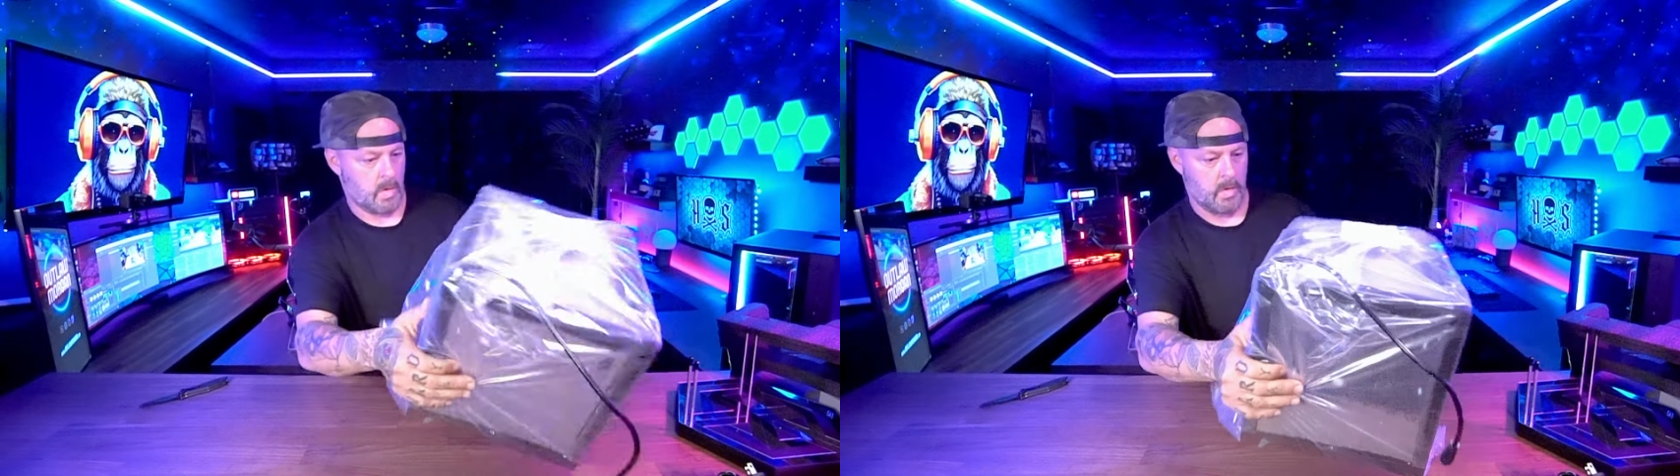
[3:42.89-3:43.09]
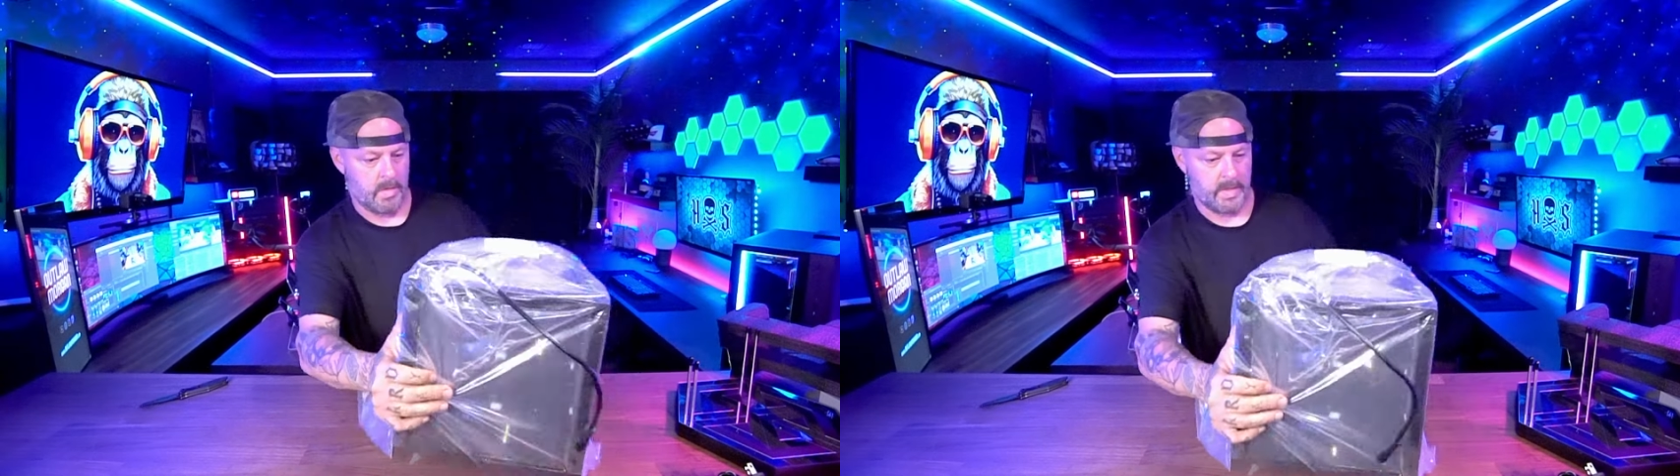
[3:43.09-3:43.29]

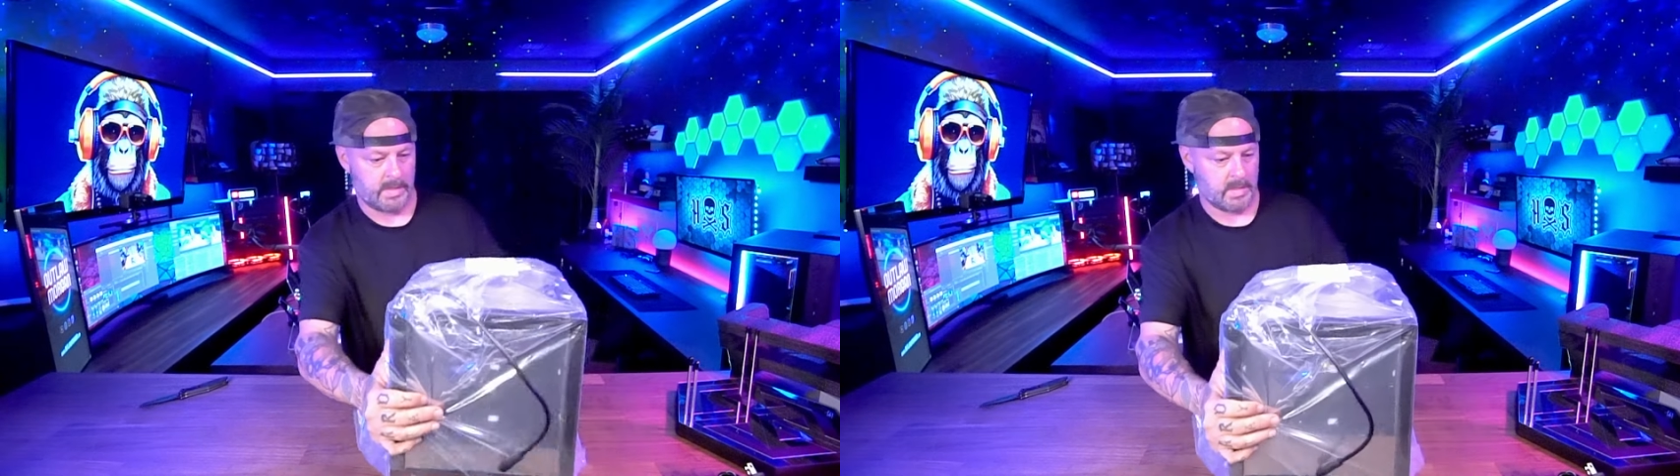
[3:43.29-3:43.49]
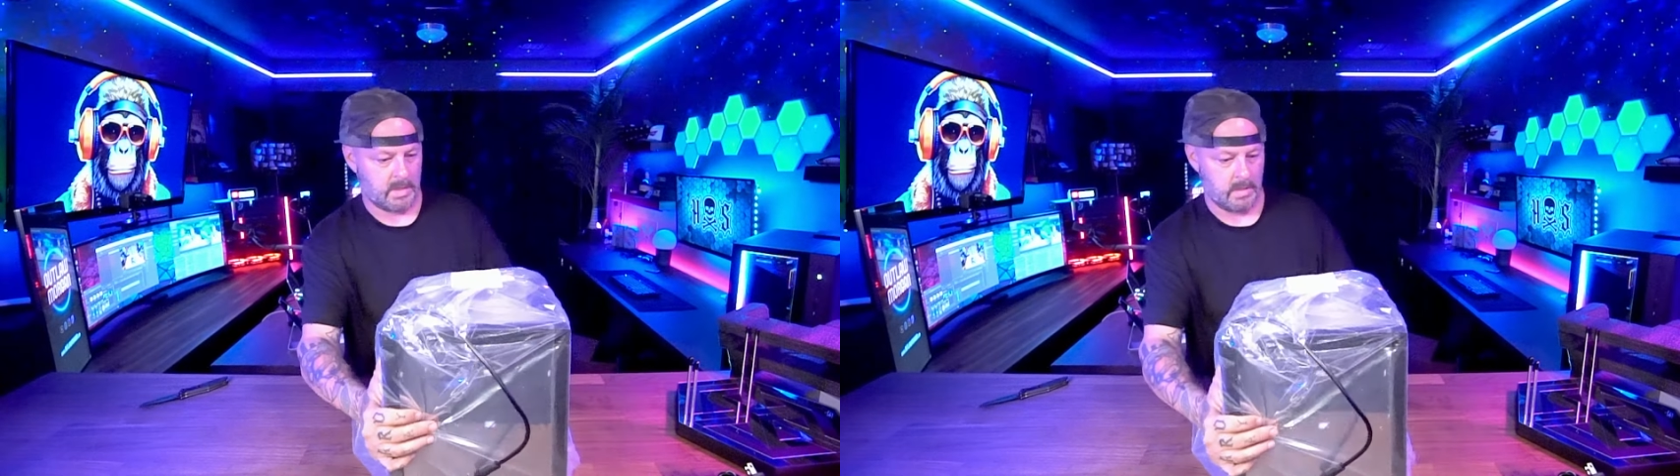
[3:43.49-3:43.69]
on
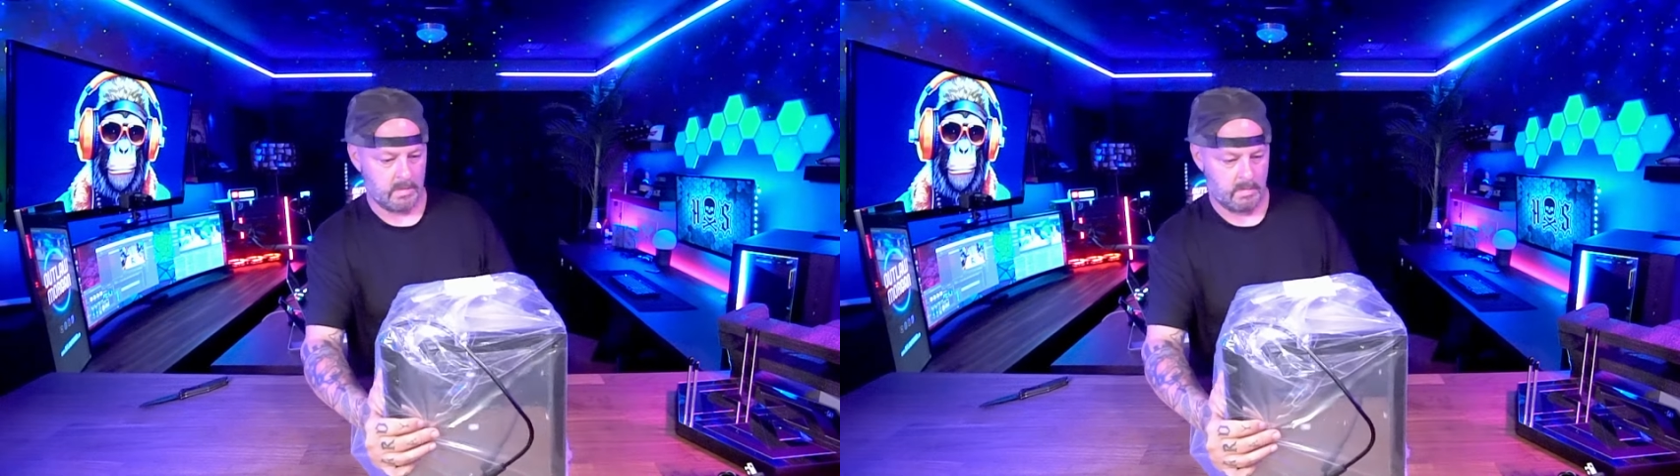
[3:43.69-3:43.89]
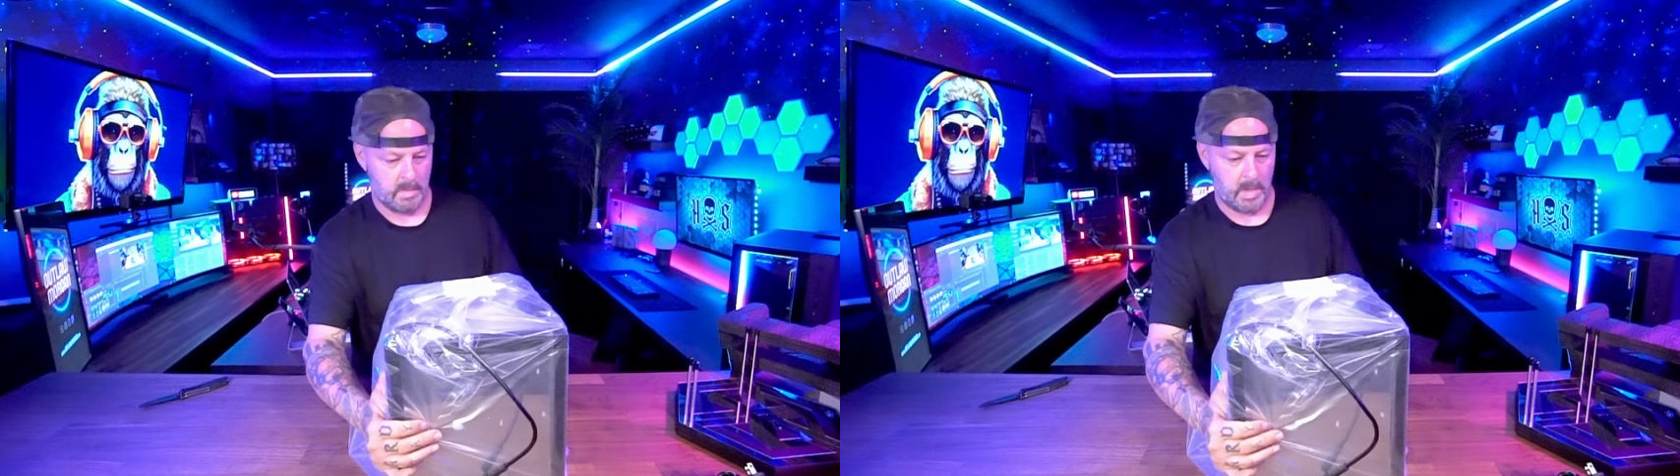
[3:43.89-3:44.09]
this
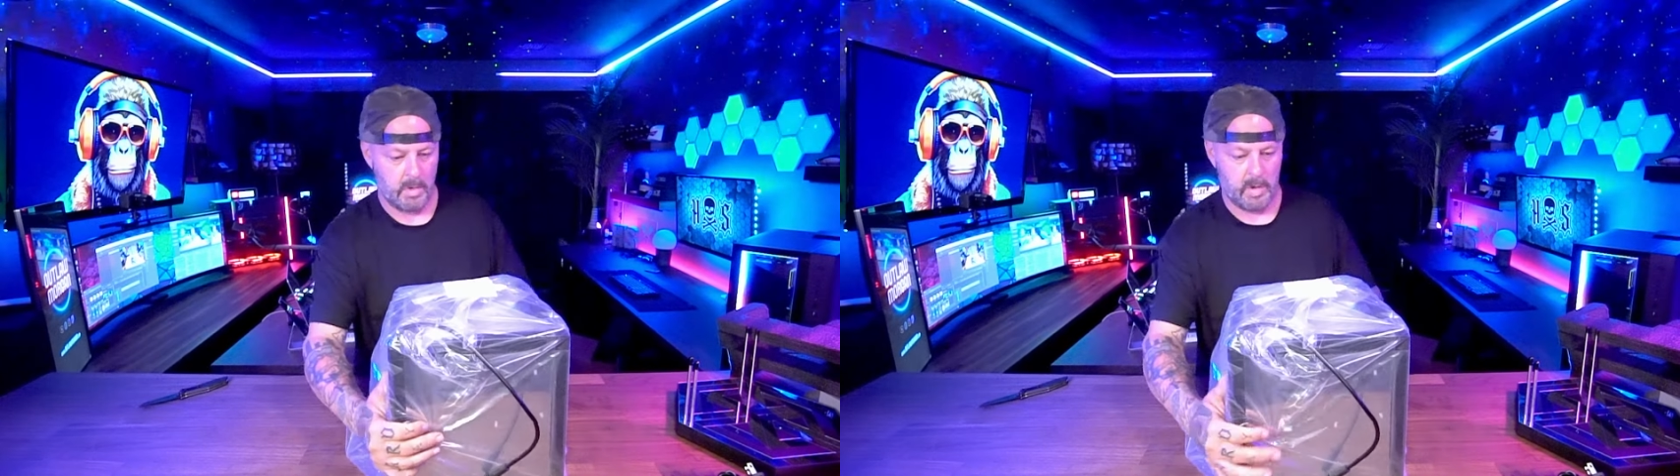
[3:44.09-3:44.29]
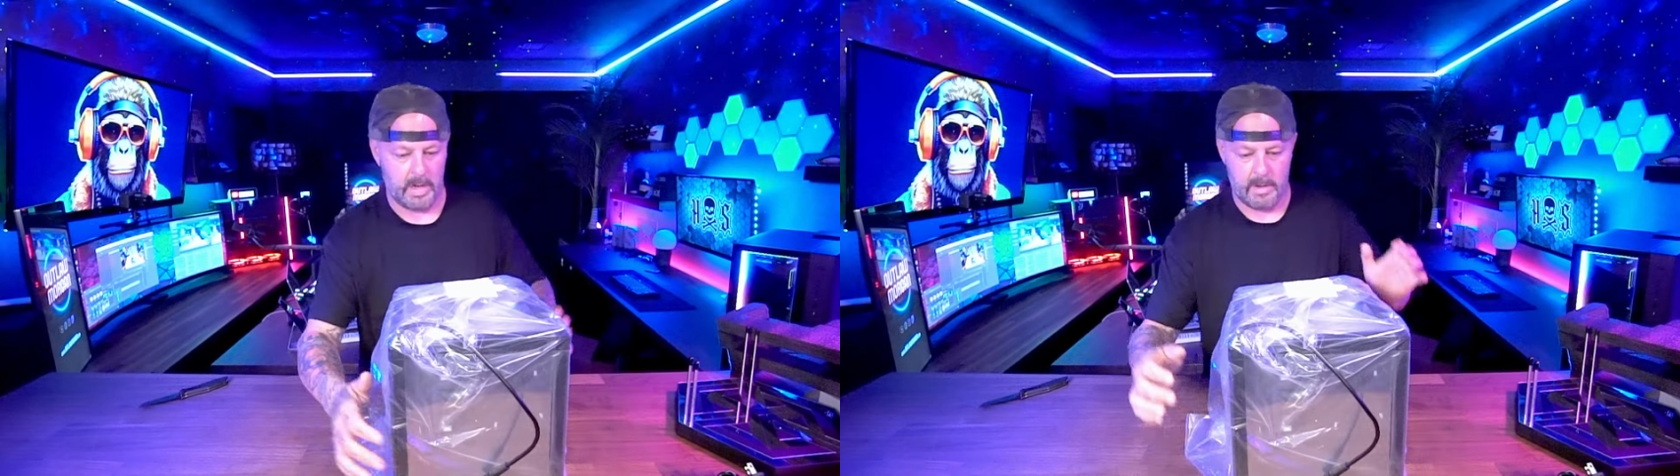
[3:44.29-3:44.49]

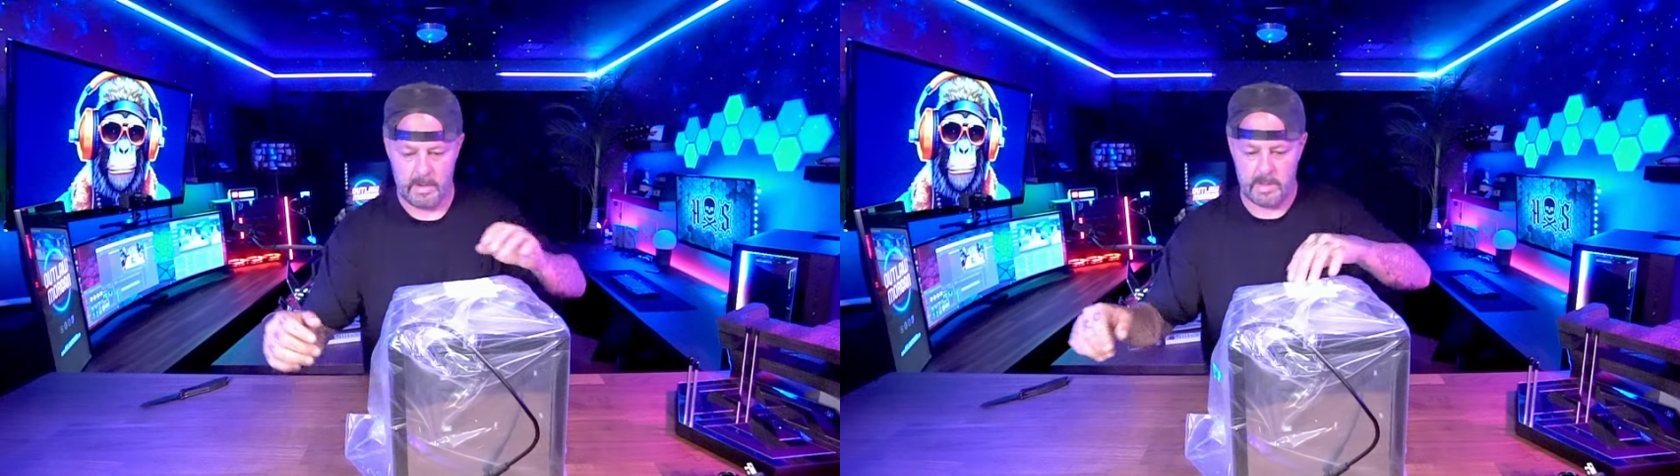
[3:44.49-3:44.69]
unit.